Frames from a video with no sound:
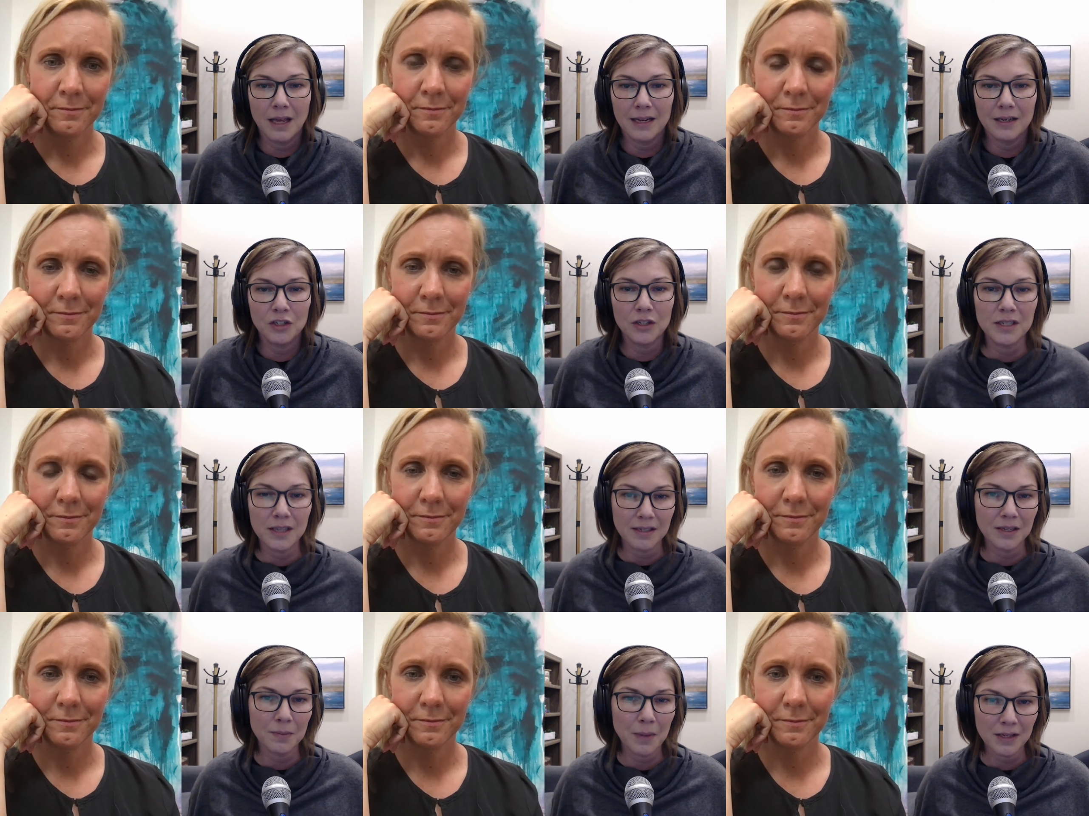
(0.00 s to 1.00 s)
Speaker 1: that just
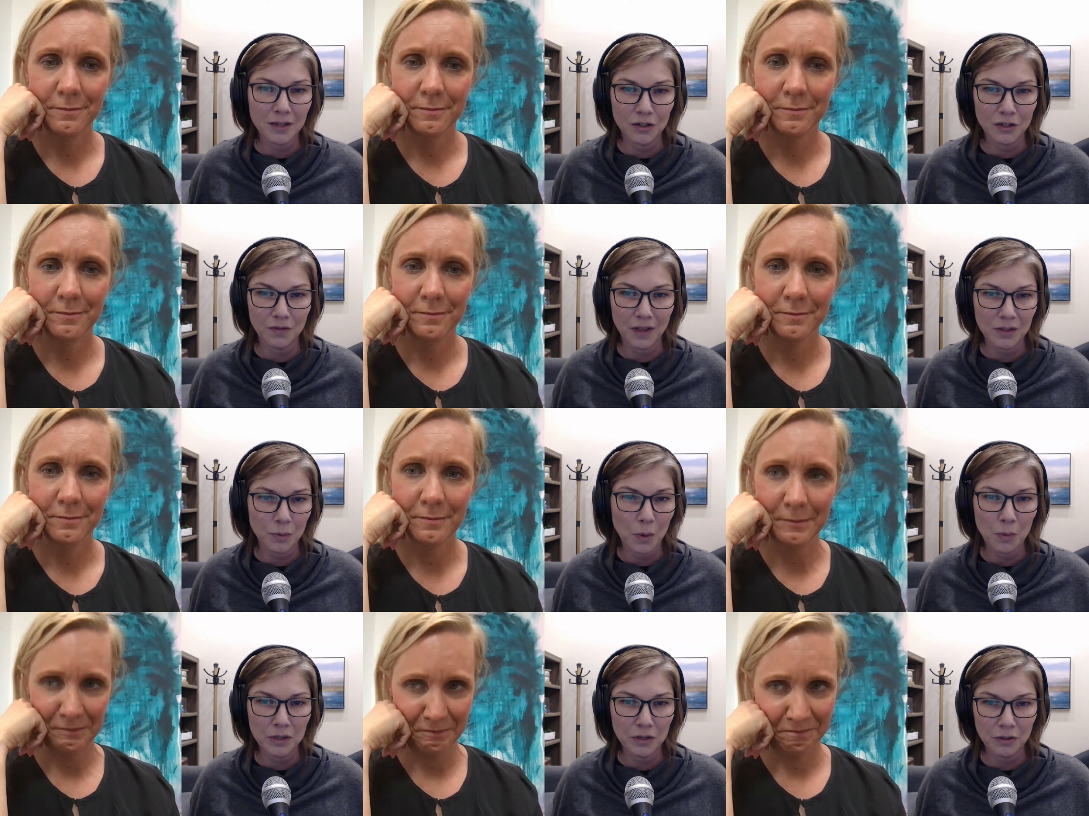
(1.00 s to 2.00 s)
sends a message of that's
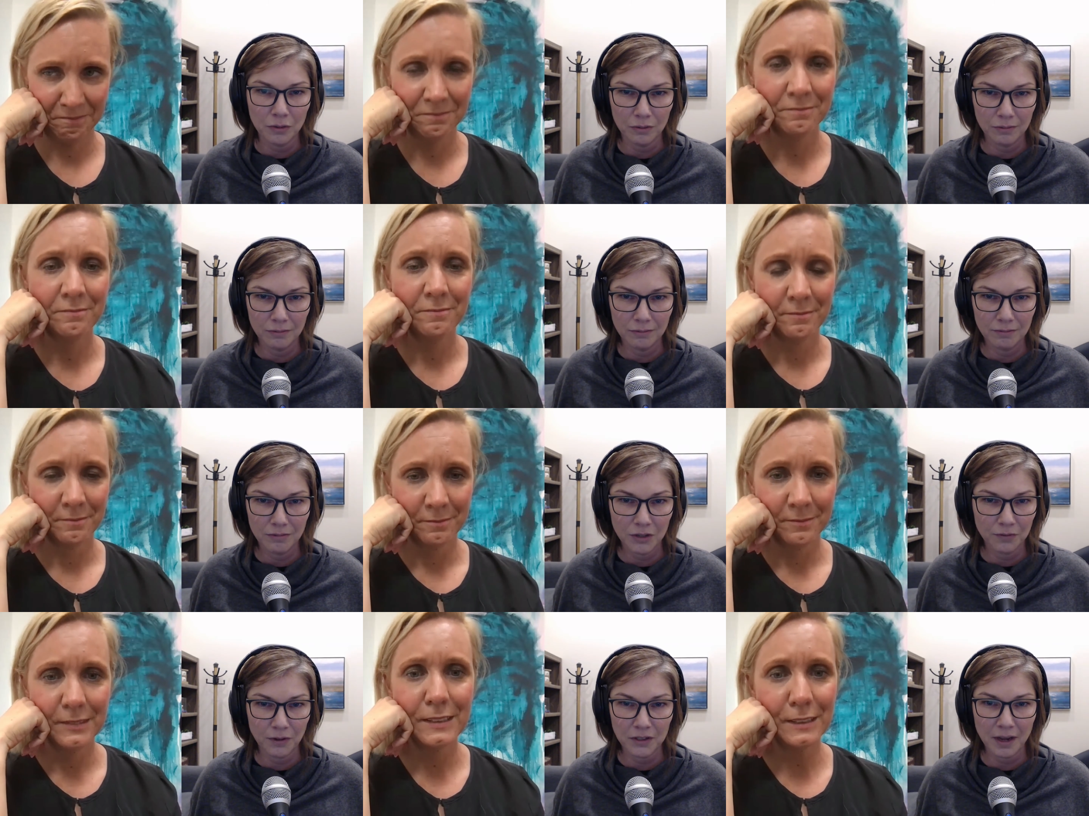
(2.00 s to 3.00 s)
what we do
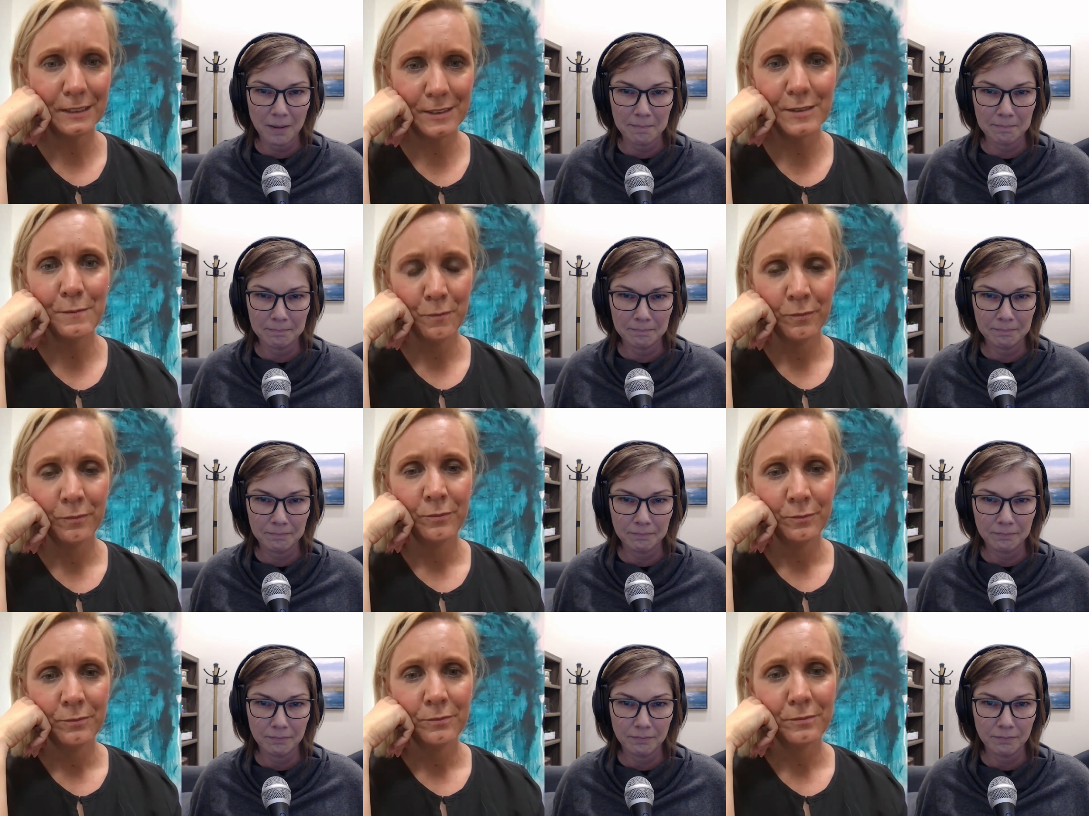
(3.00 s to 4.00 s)
to fill time.
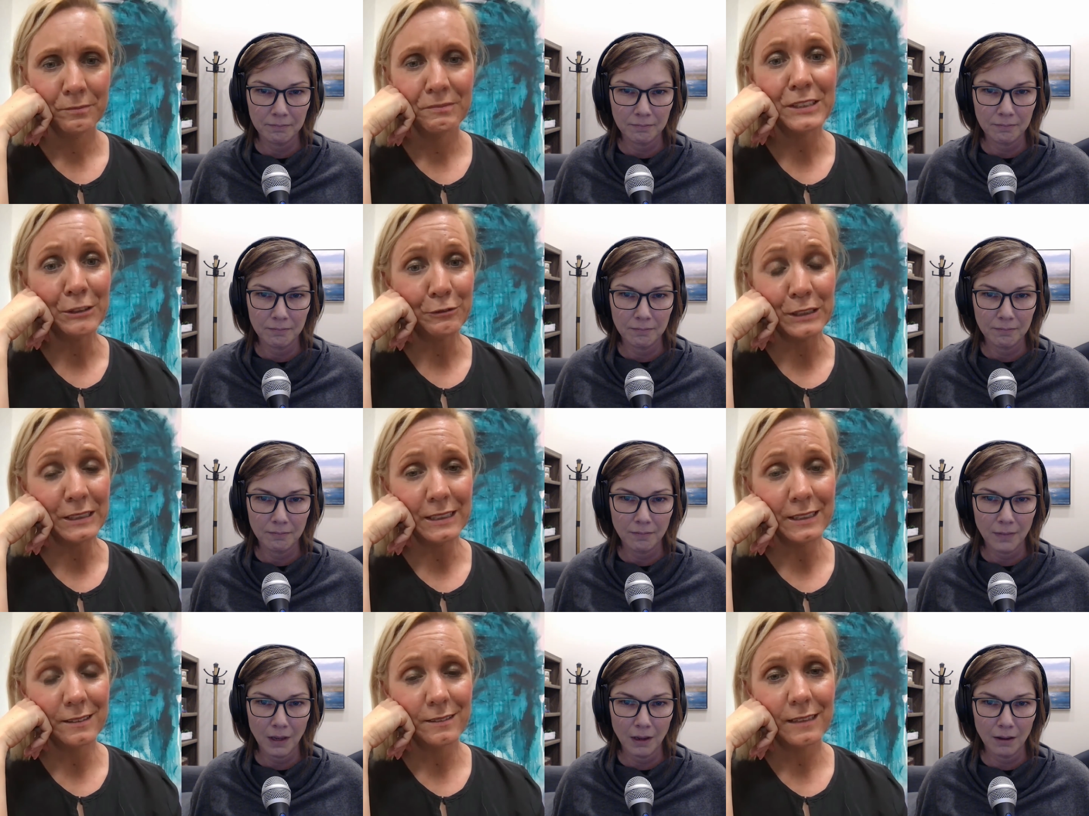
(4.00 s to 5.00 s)

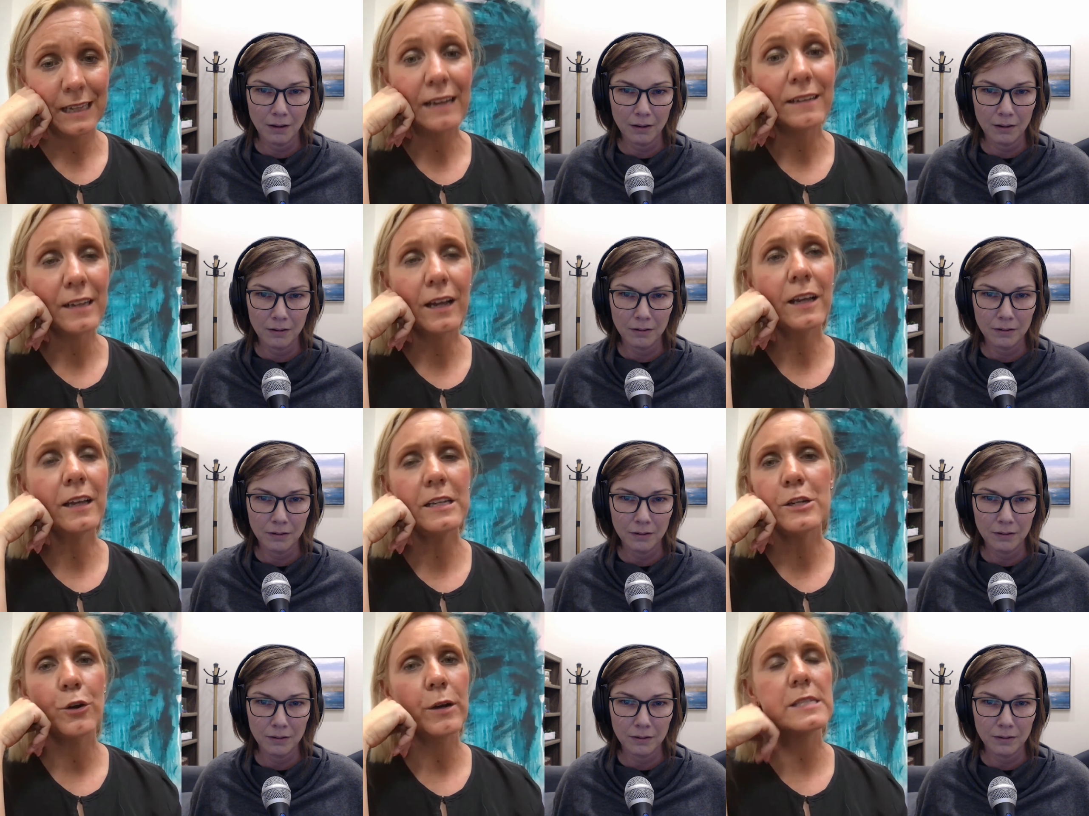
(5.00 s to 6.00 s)
Speaker 2: Definitely. And, I,
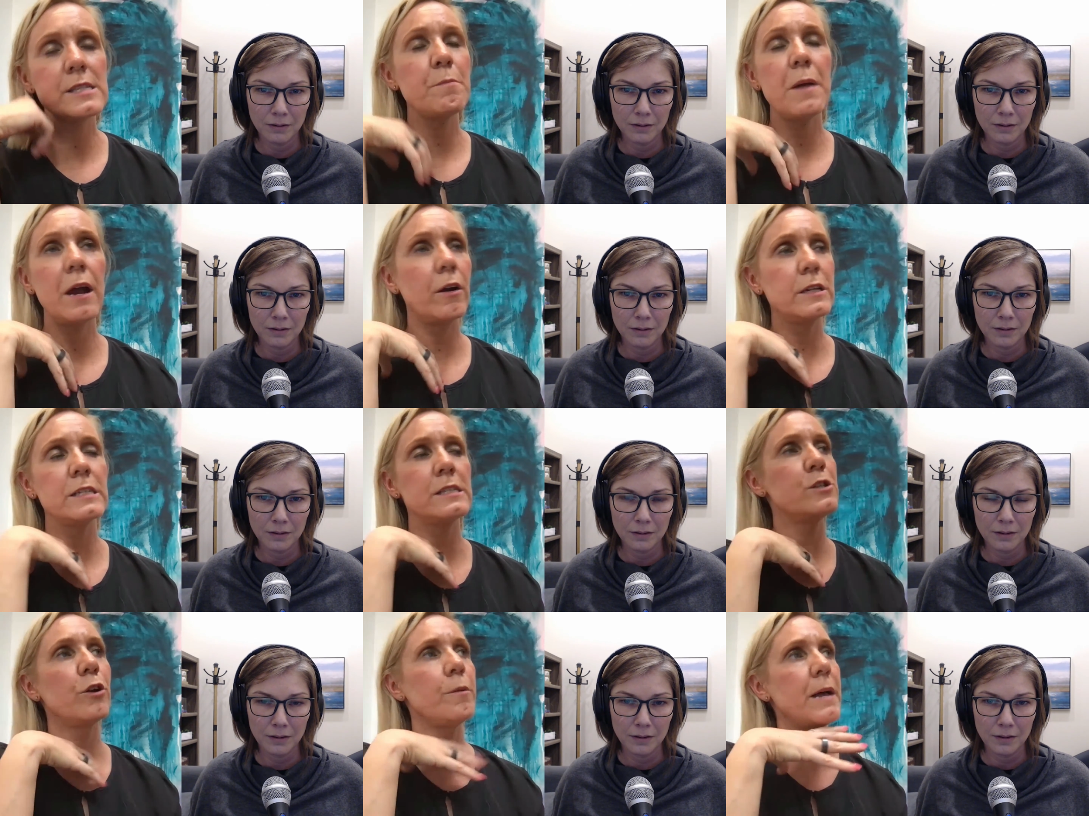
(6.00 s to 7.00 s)
you know, as a parent,
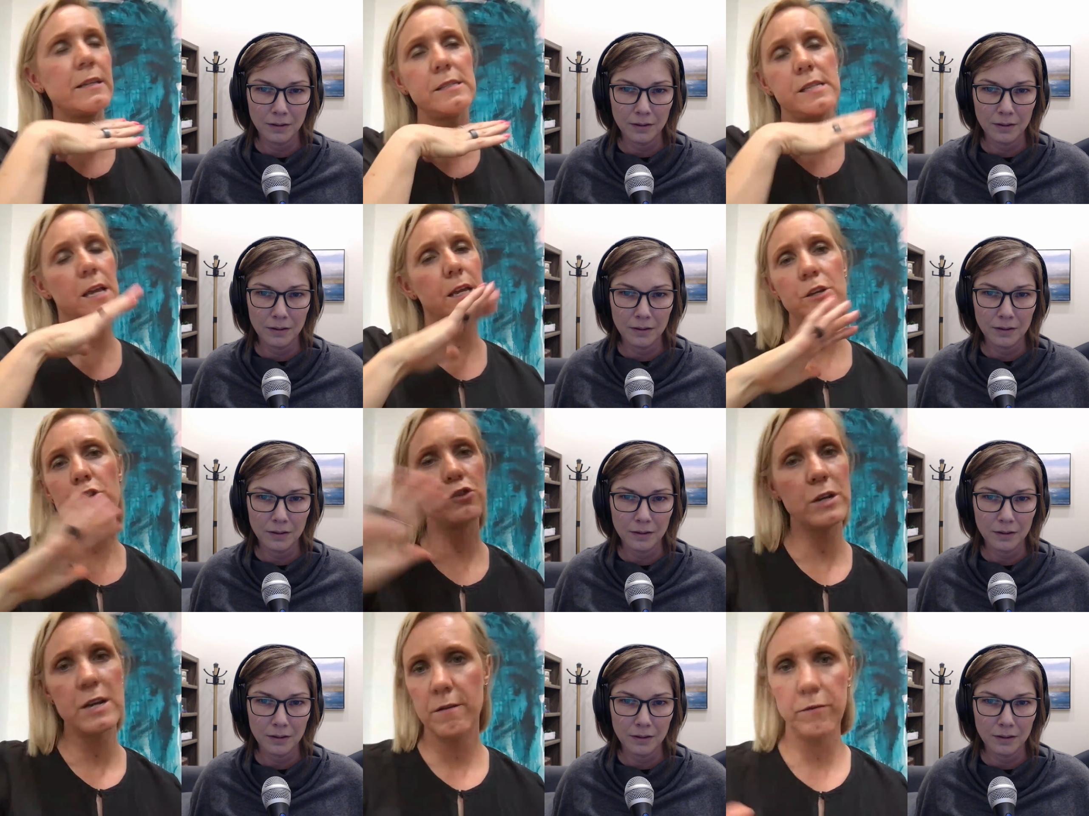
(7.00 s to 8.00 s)
it's not about saying you
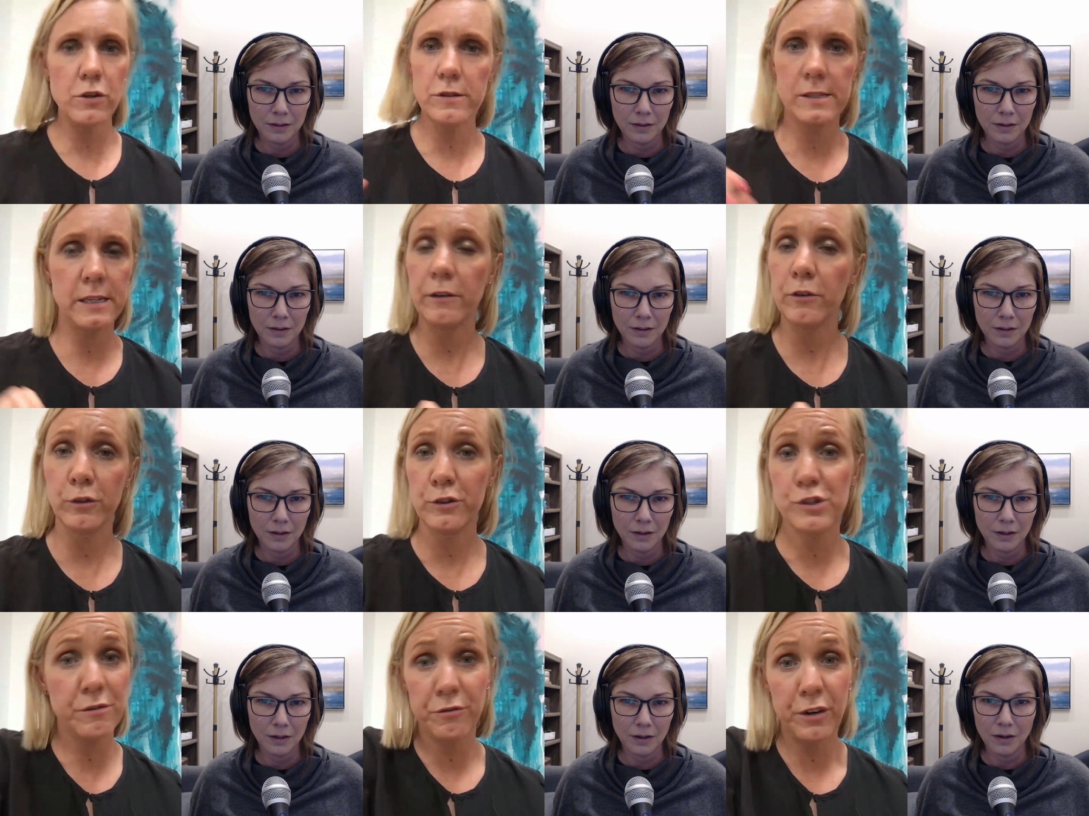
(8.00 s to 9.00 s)
should never use
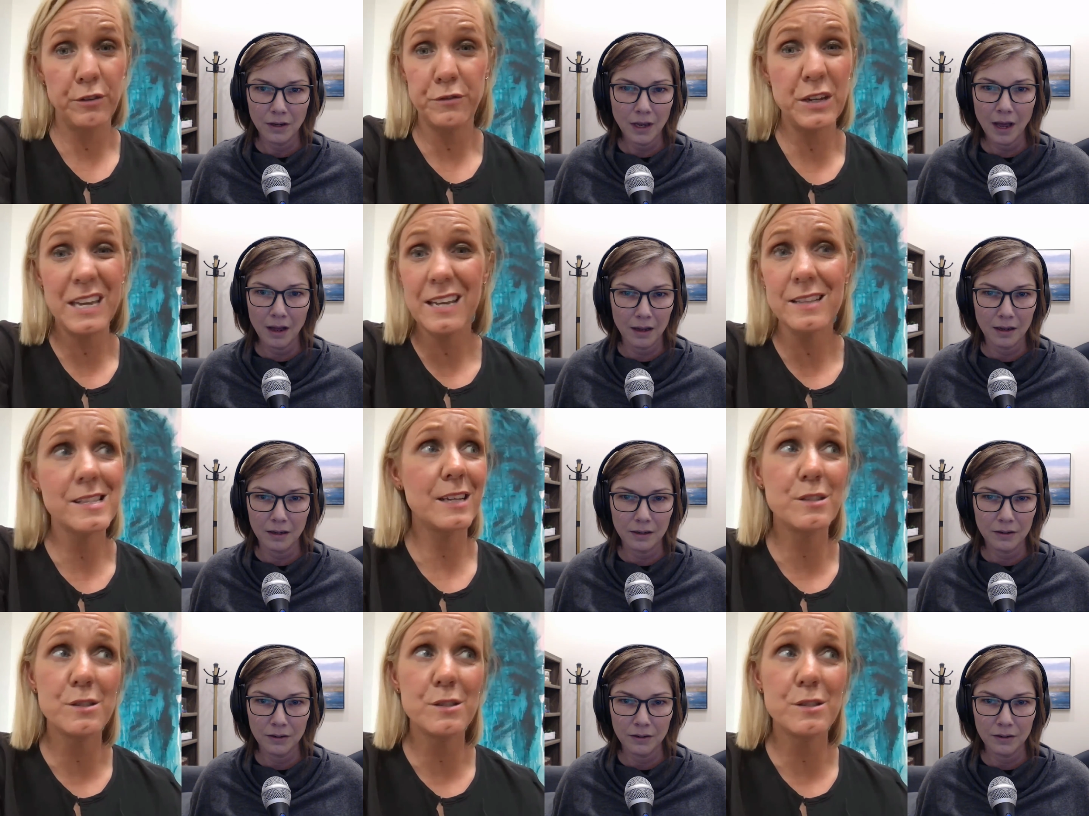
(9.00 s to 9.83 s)
technology in front of your yeah. kids. They